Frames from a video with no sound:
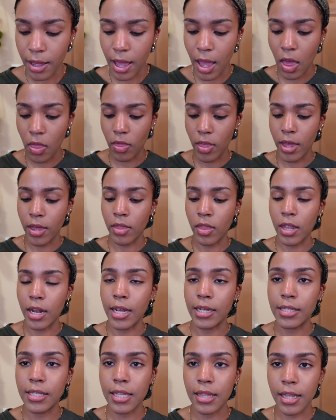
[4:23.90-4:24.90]
And then the
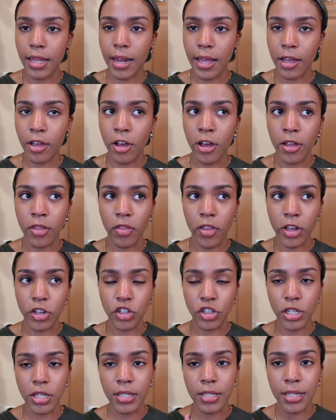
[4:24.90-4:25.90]
next thing that I got that
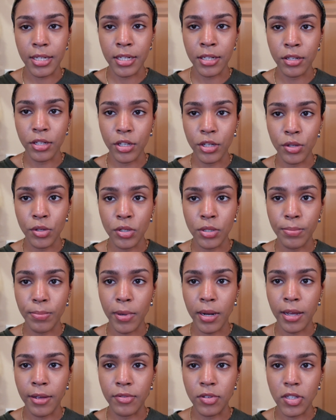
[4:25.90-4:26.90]
she didn't use,
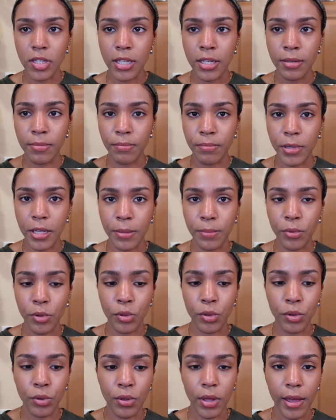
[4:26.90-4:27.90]
but I've seen people
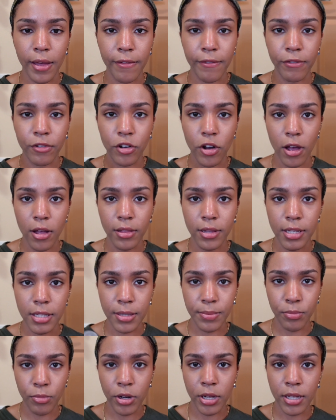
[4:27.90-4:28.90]
who have
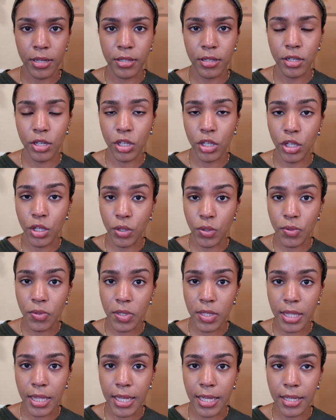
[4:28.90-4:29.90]
knotless braids
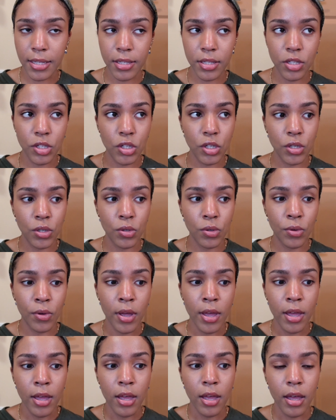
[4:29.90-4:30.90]
use this to
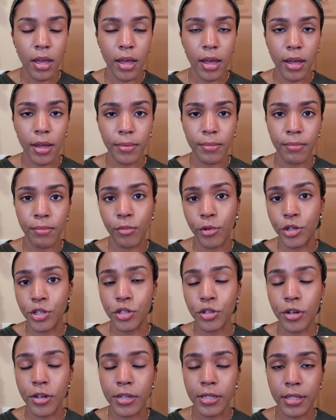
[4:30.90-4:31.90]

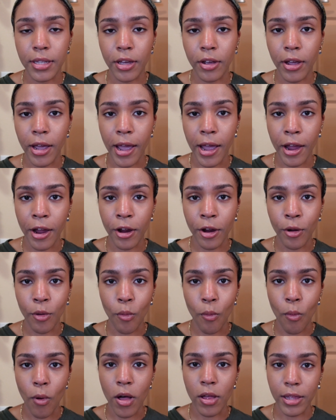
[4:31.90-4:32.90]
moisturize their hair
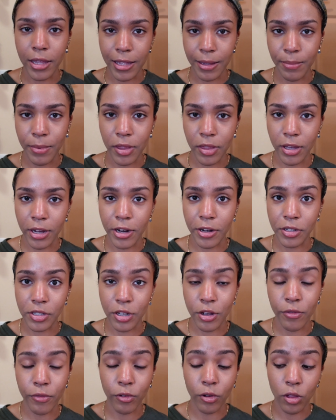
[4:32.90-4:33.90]
while keeping the
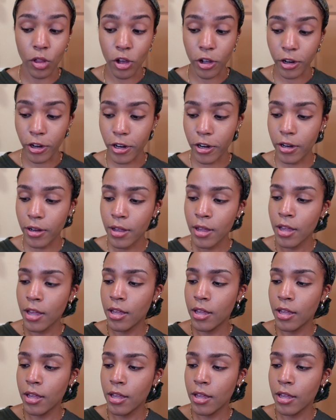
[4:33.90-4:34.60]
hairstyle for longer.